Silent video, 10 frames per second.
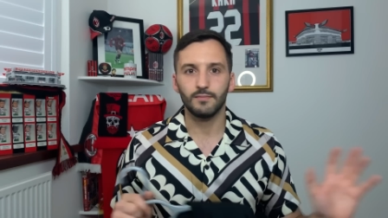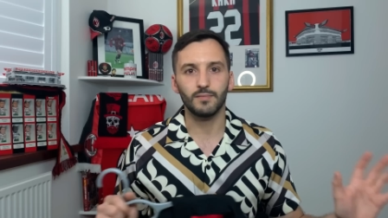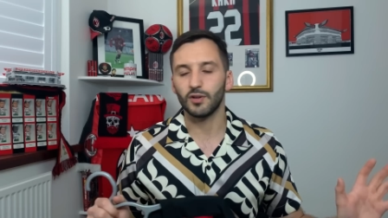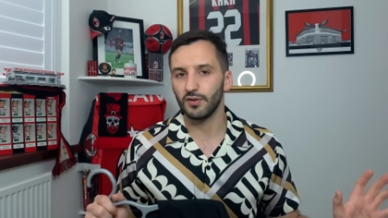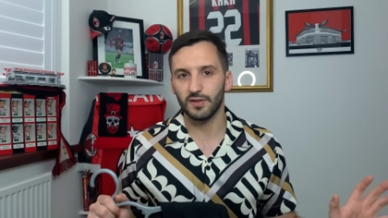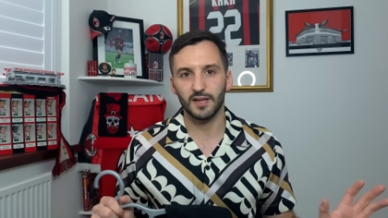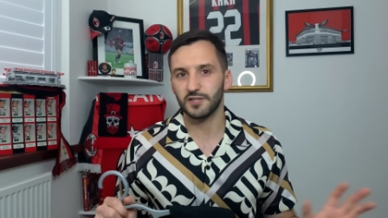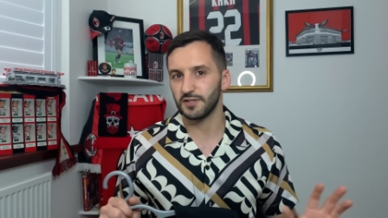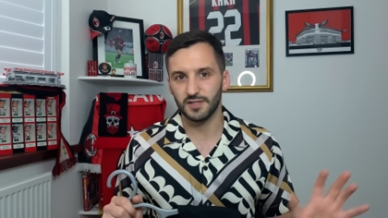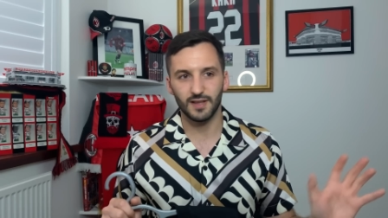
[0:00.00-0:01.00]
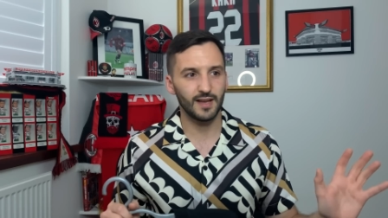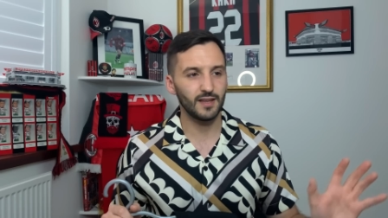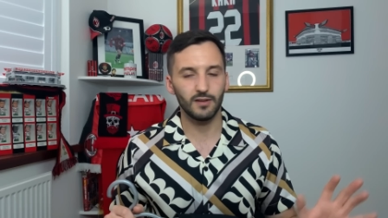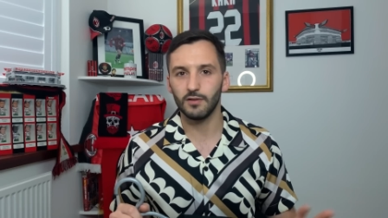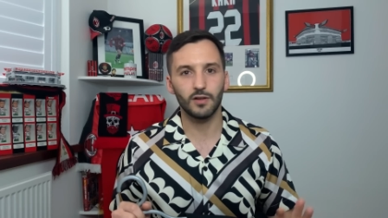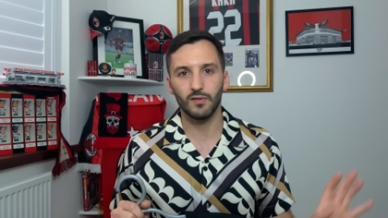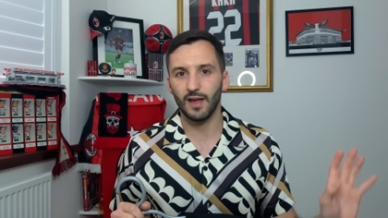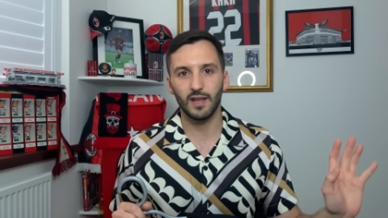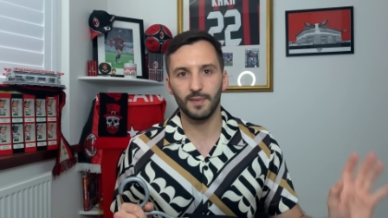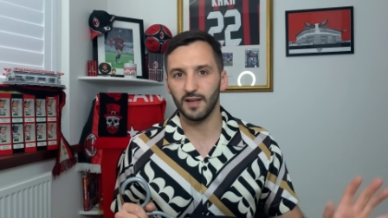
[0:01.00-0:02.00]
because that's just like you go
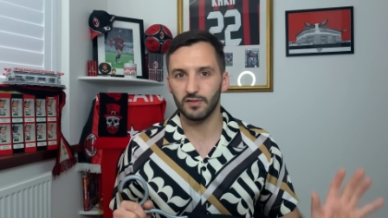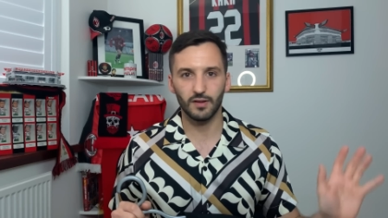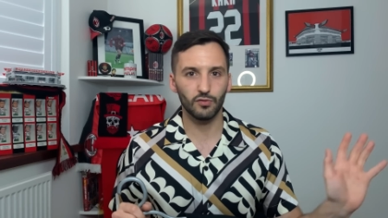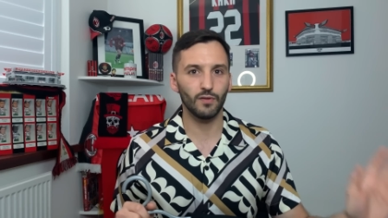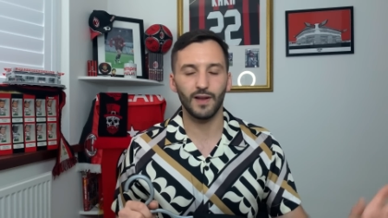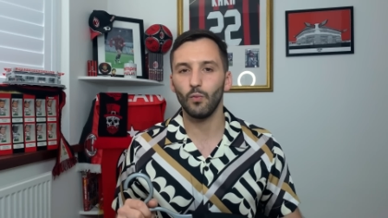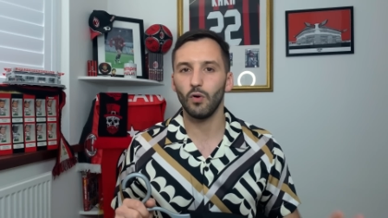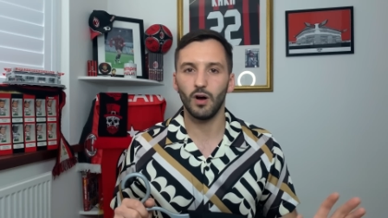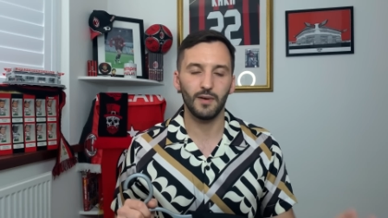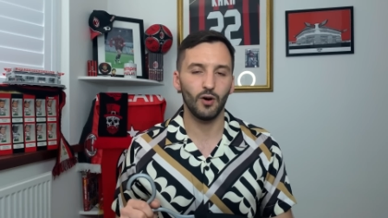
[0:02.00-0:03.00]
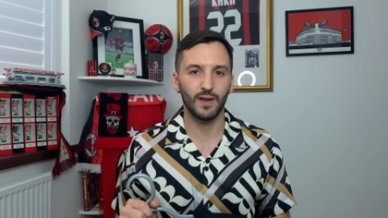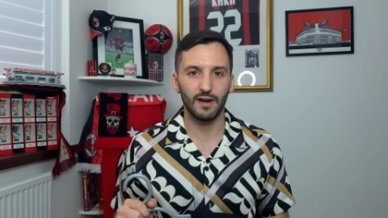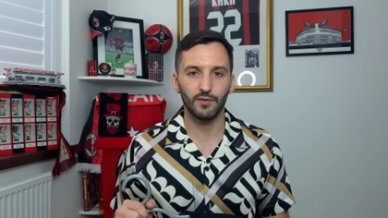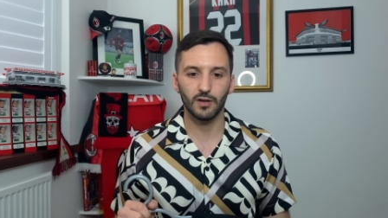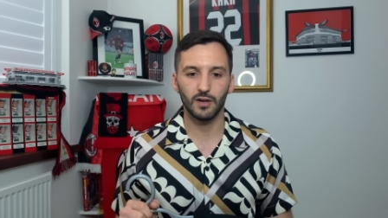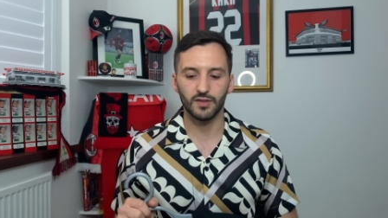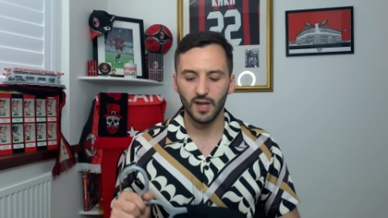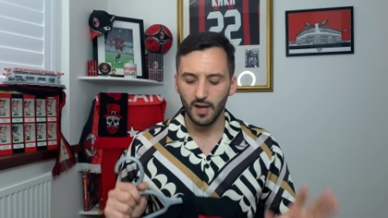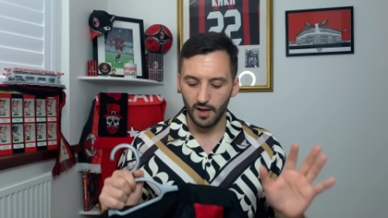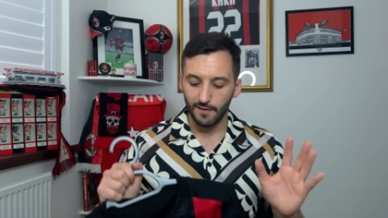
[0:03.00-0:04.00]
down the biggest sort of like wormhole in that regards.
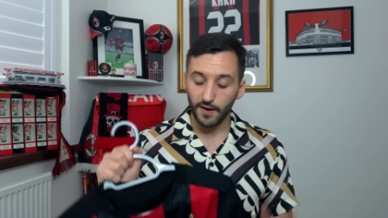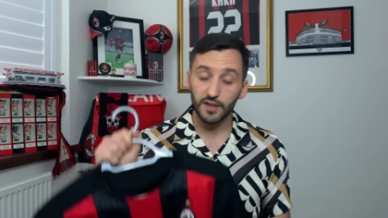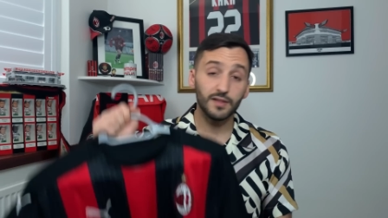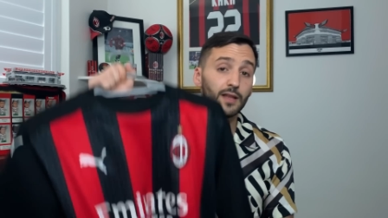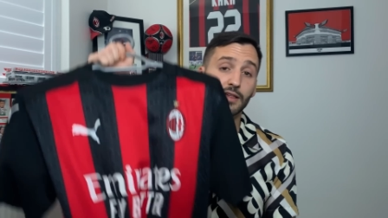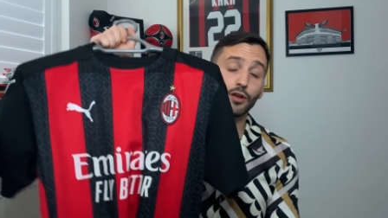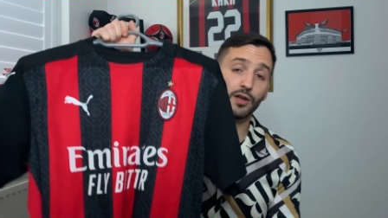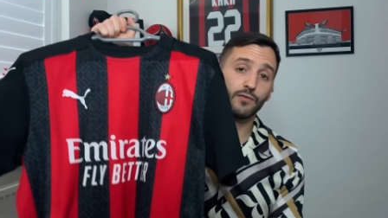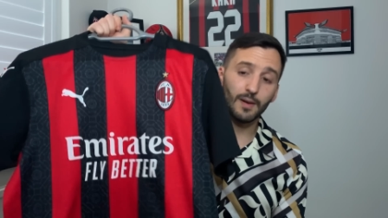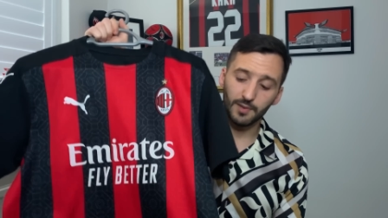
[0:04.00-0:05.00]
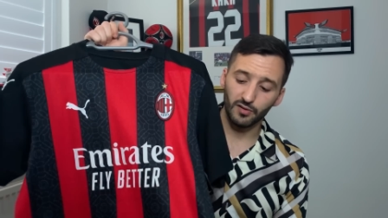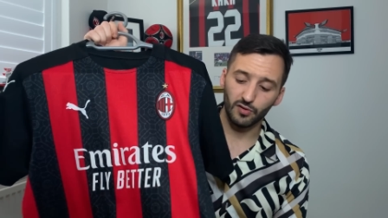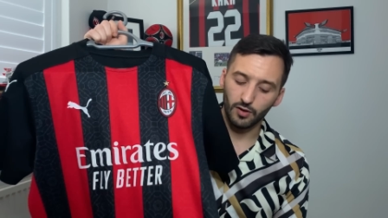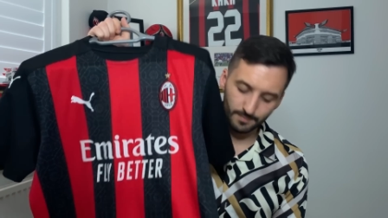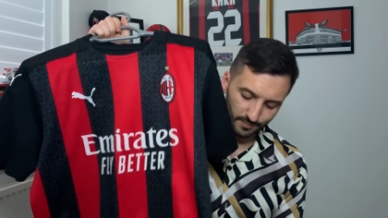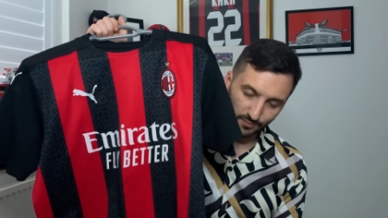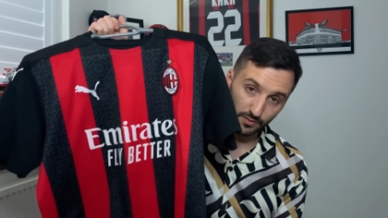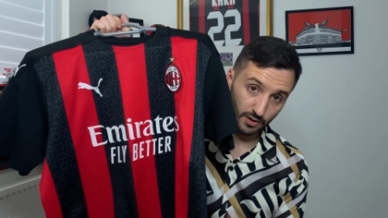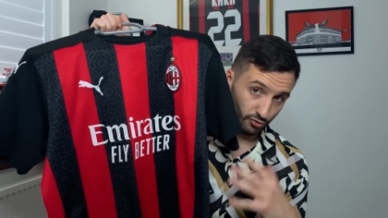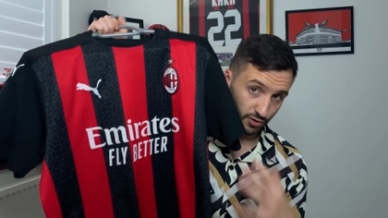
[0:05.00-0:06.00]
Firstly, let's look at the replica top.
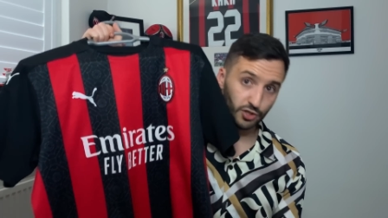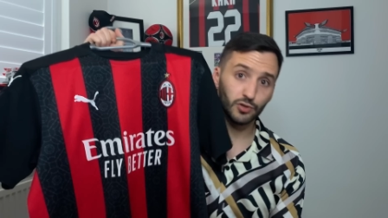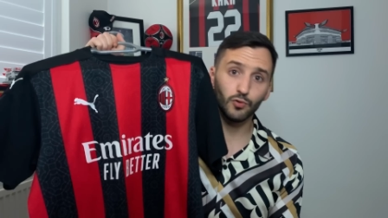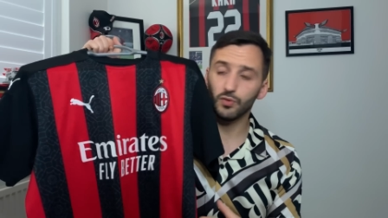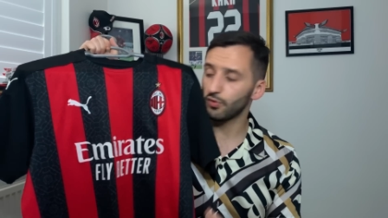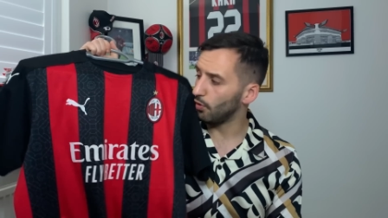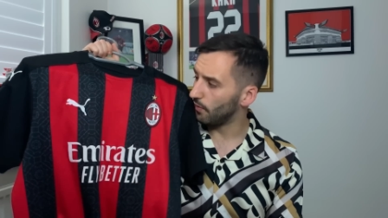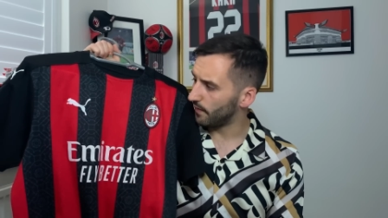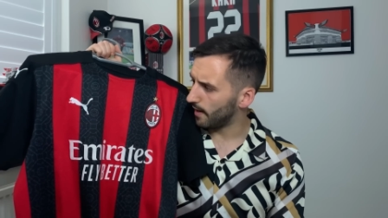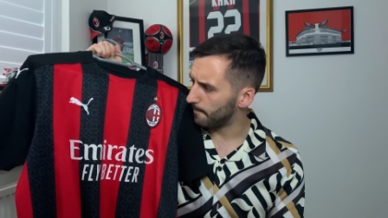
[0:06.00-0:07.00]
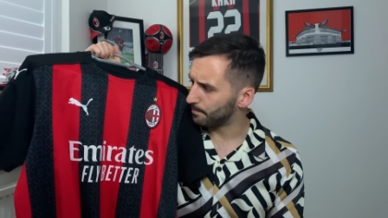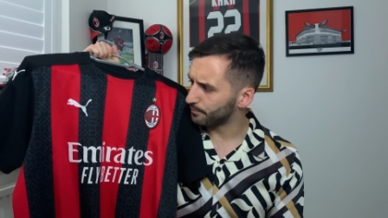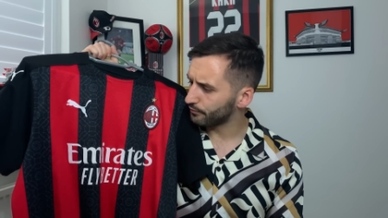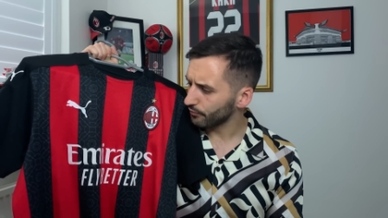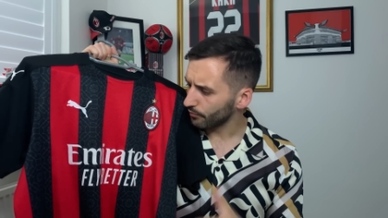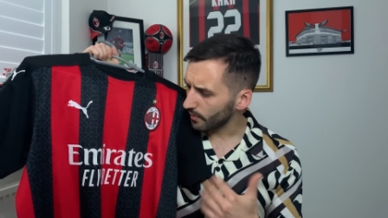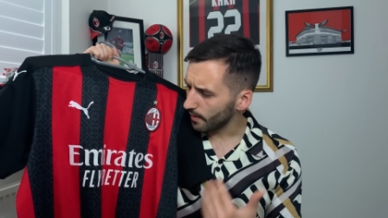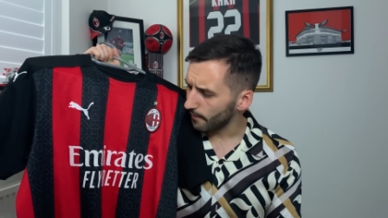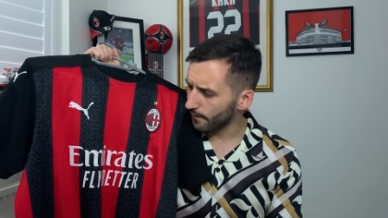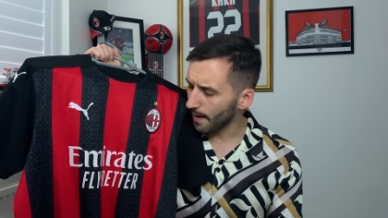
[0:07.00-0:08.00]
Traditional sort of um,
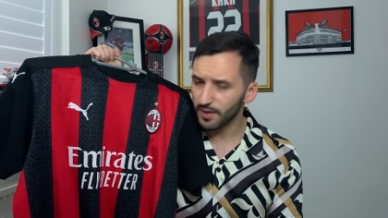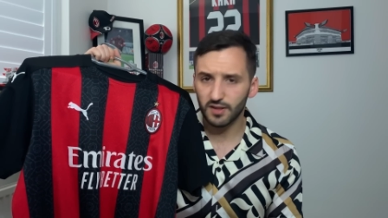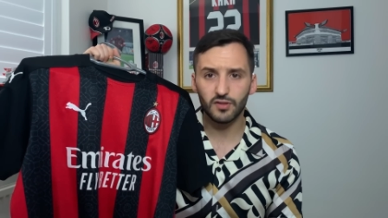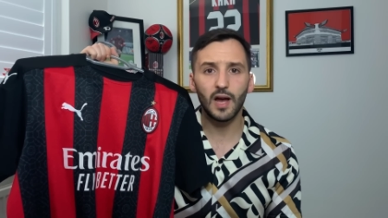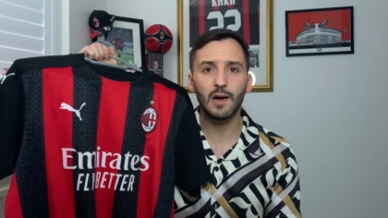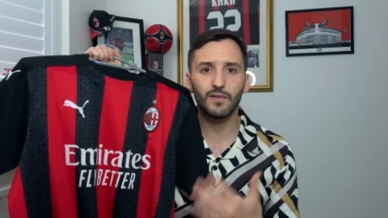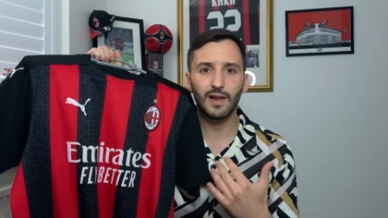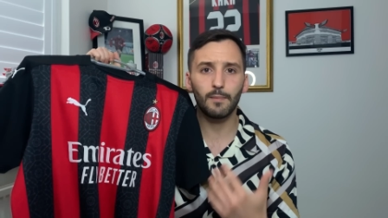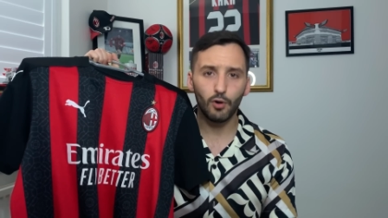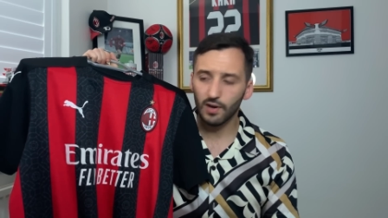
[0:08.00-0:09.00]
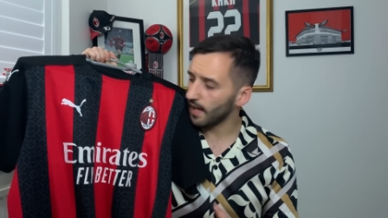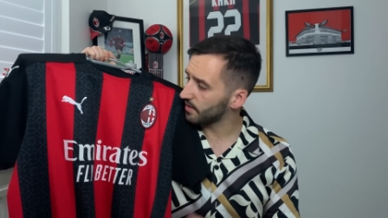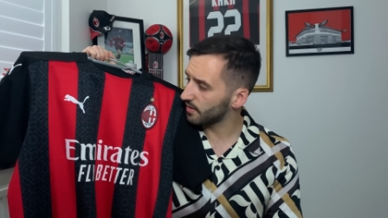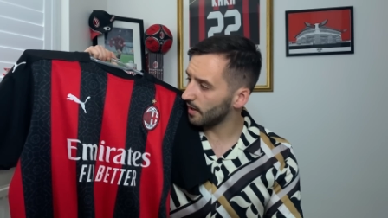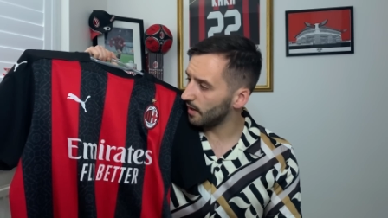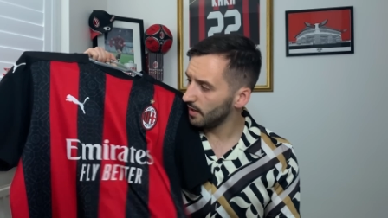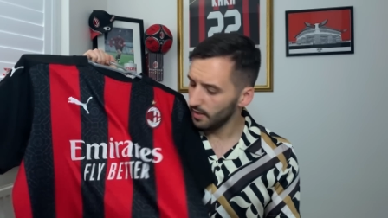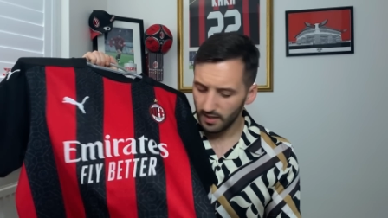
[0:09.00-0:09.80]
fabric design with like polyester